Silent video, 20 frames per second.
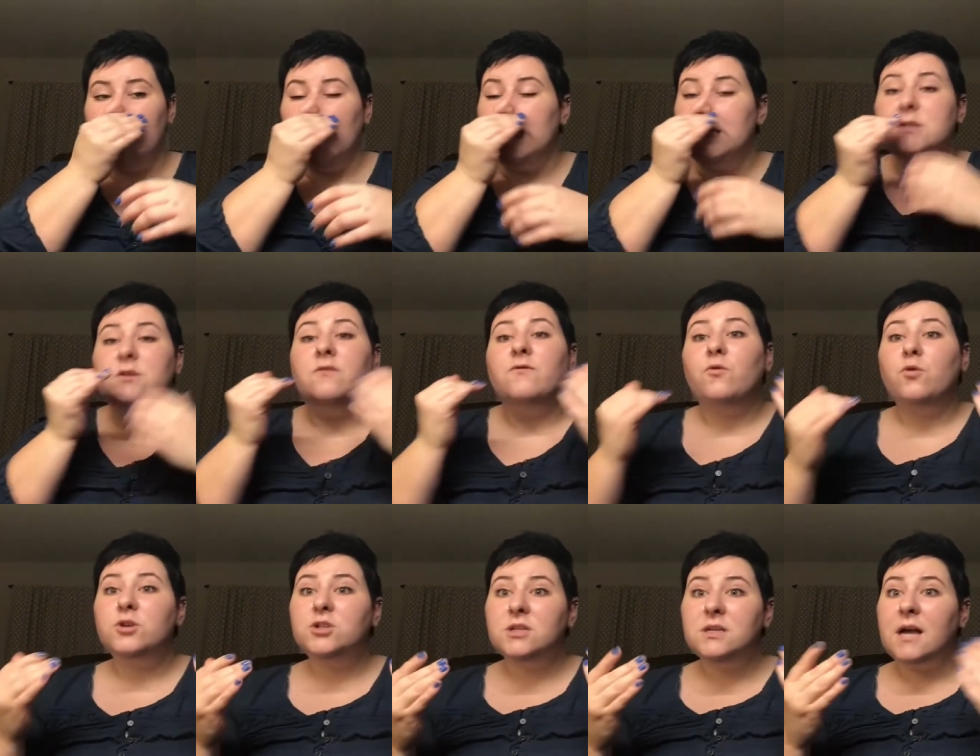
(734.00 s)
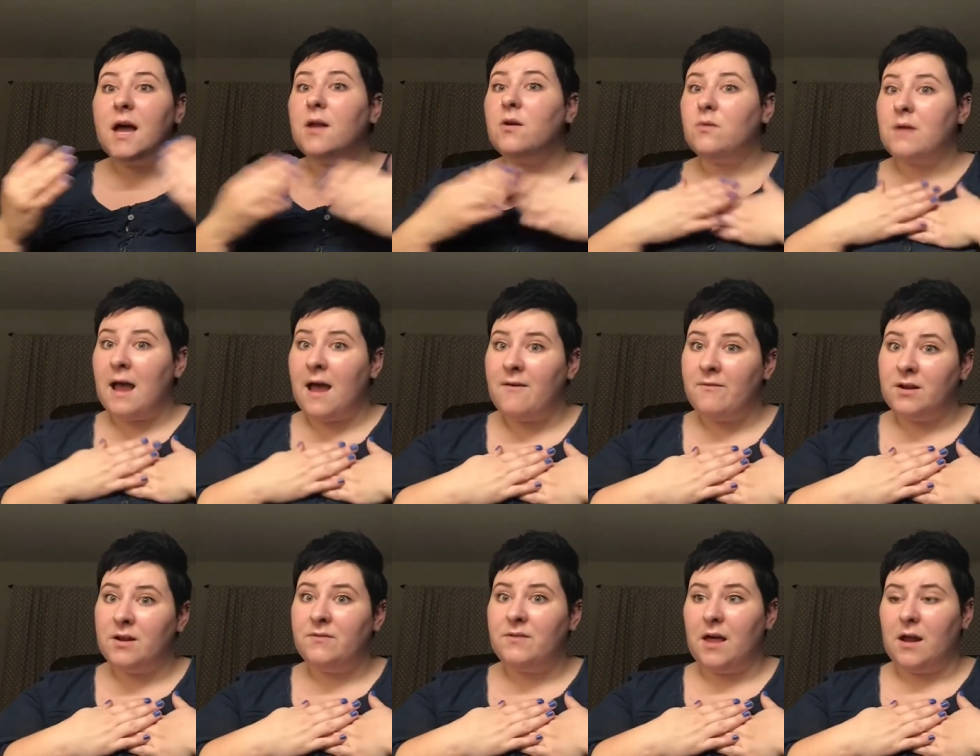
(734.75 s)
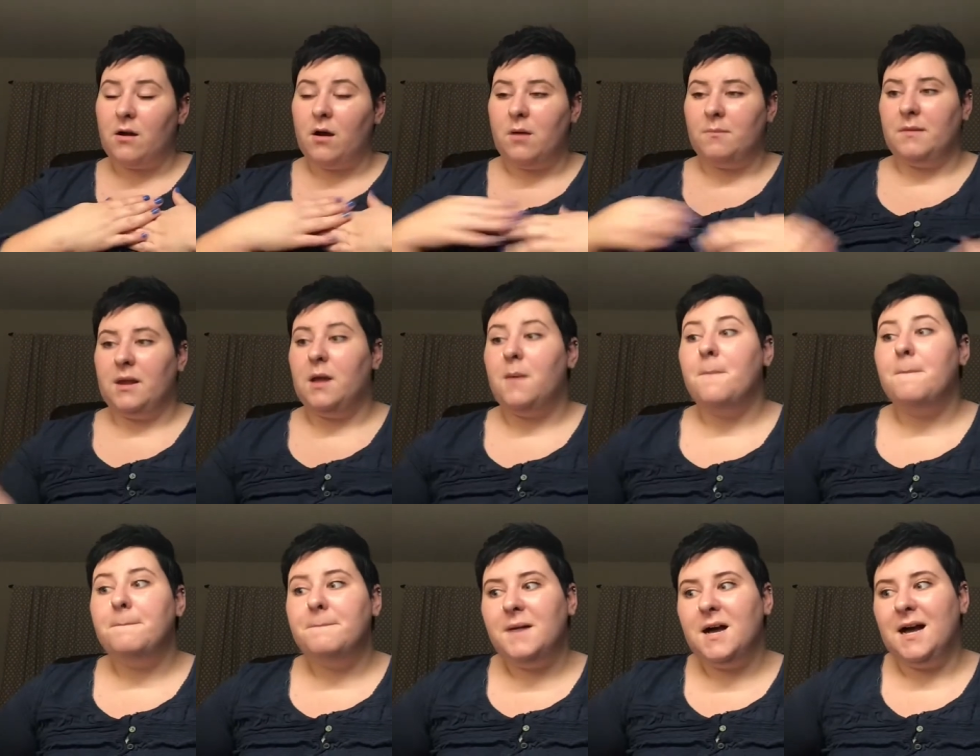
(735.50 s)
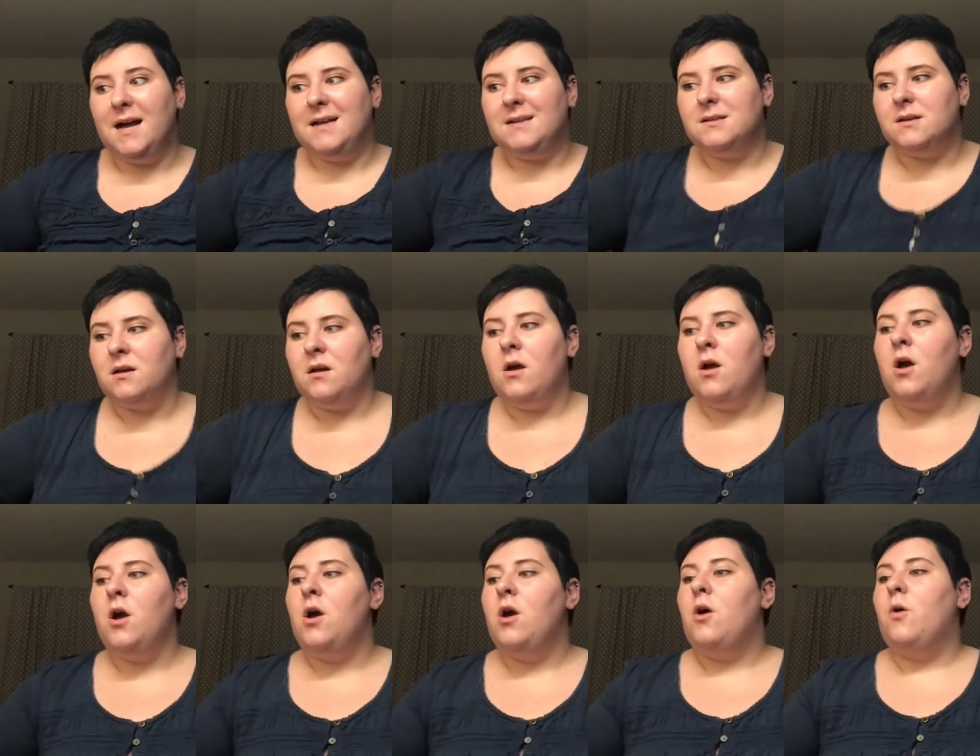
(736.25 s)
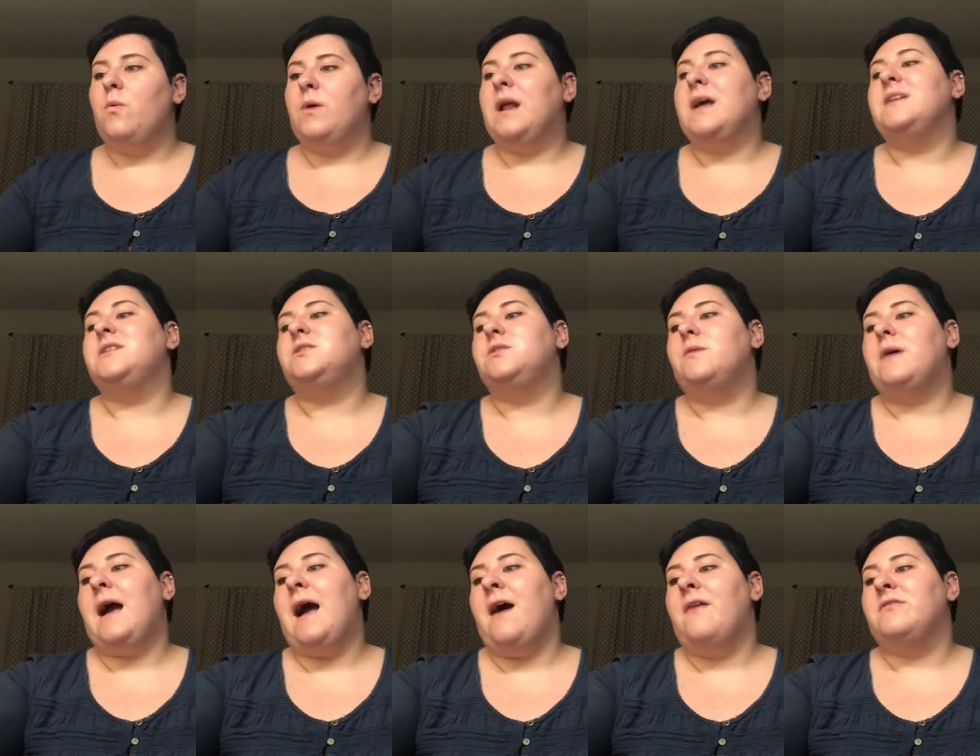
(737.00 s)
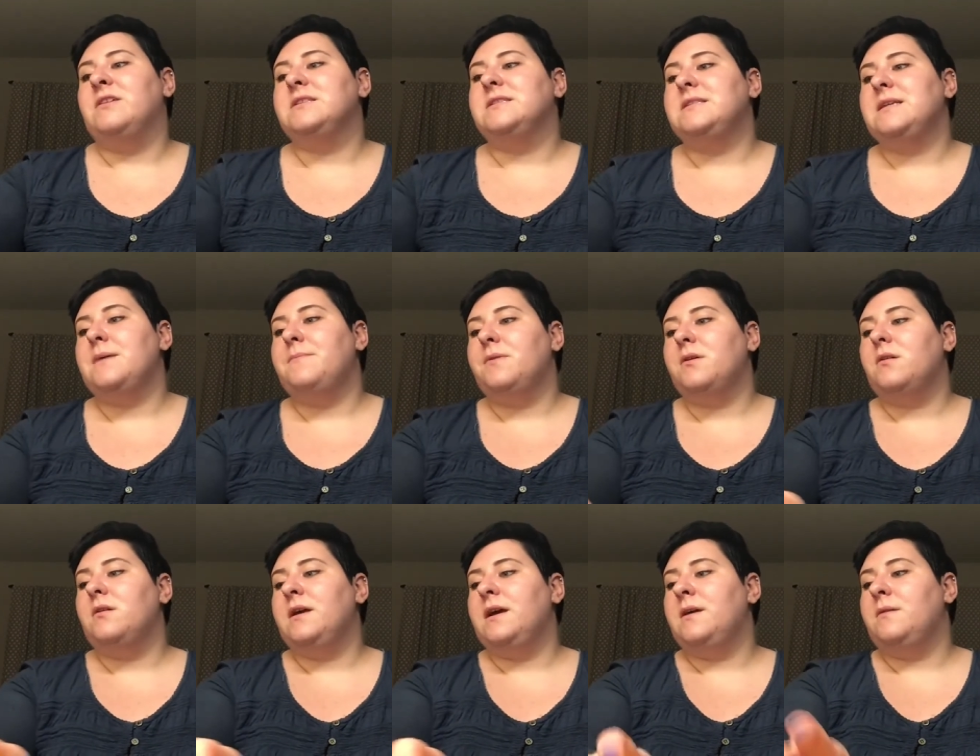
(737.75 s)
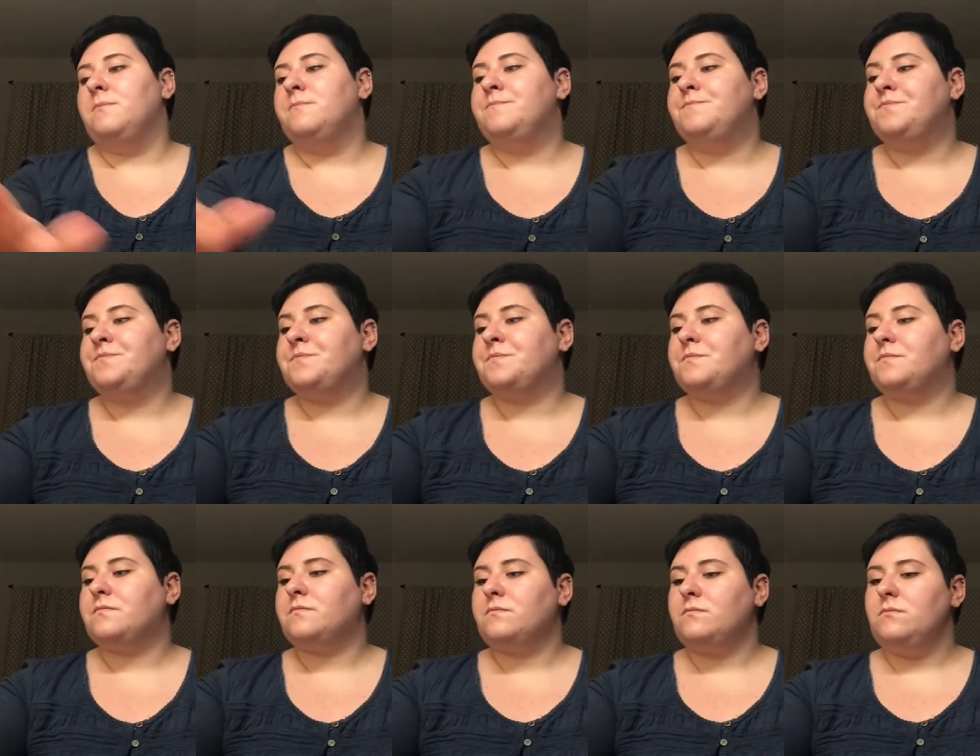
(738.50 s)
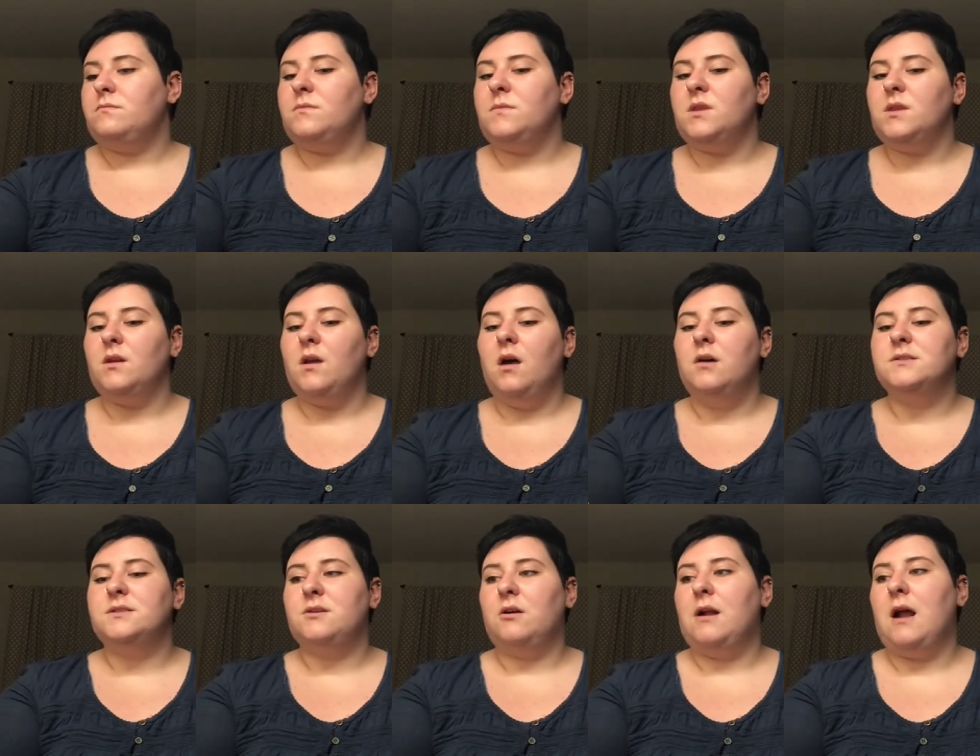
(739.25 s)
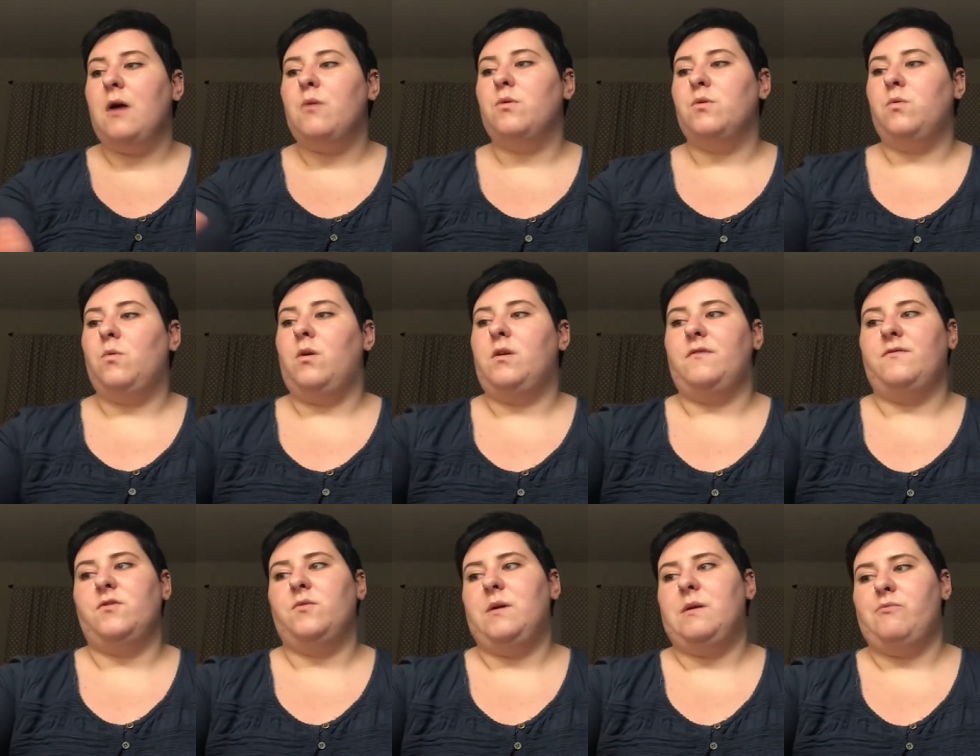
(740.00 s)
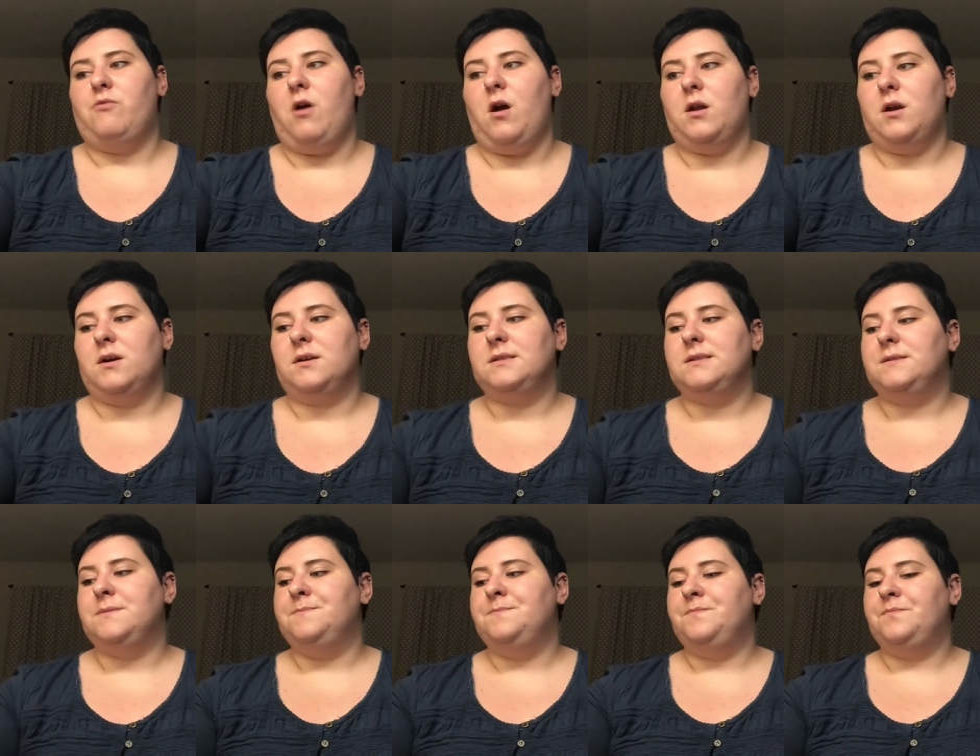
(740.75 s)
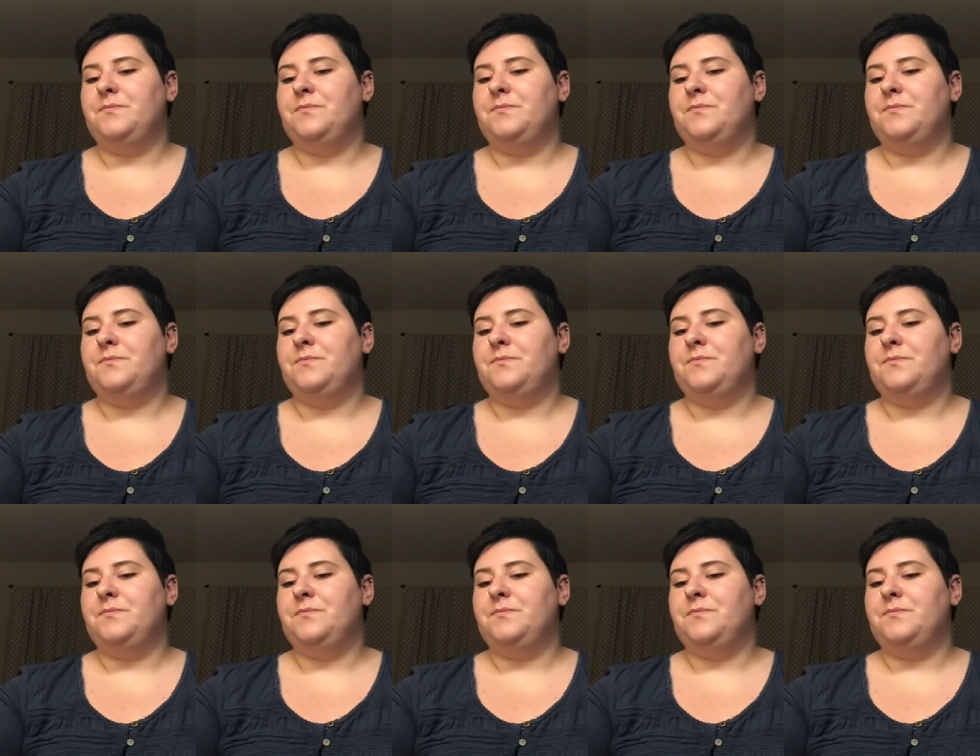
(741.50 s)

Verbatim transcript: So unfortunately, I don't have any of that on me, but what I do have is typically I'll start out with one of three products.